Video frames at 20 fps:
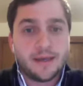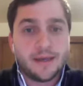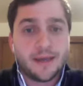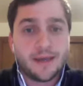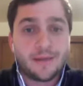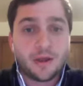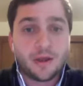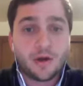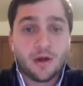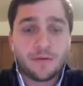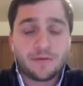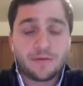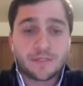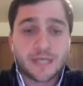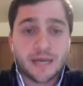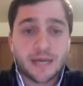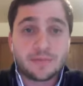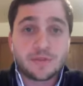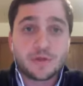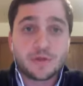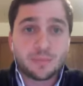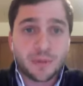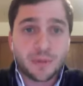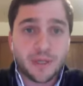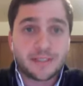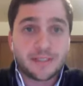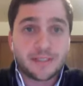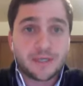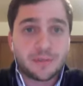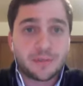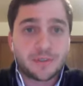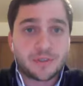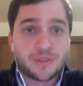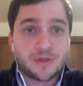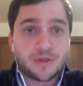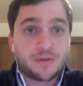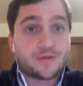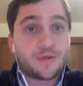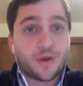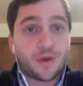and that oftentimes they're placed in a
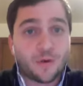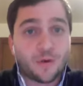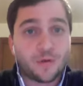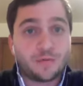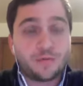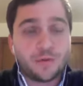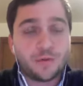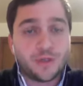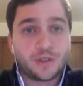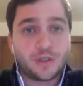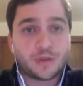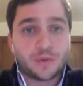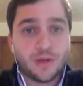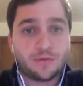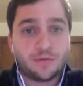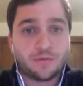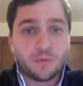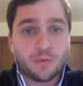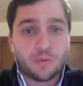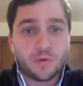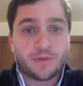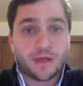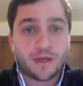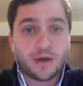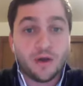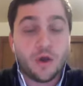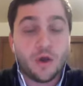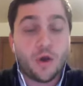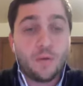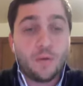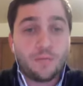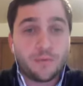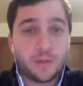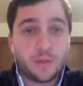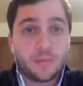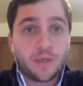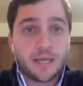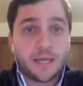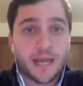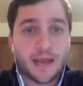position that they aren't fully trained for, and that hopefully
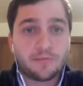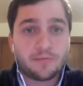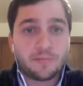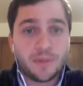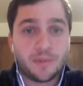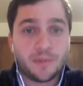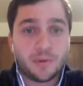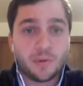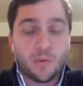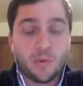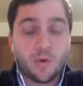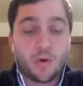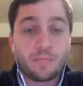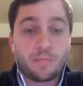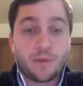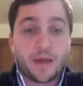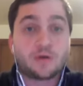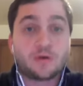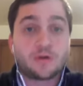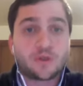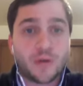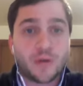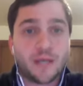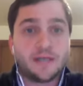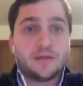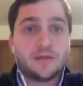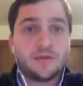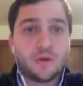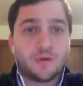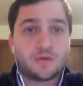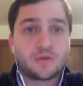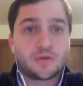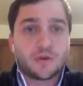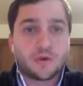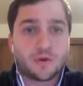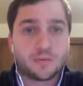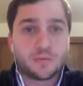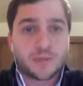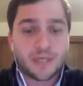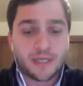we can have people who are better trained in those
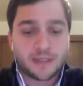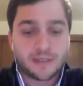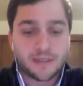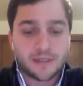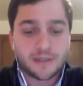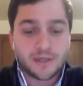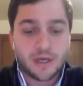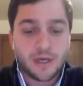circumstances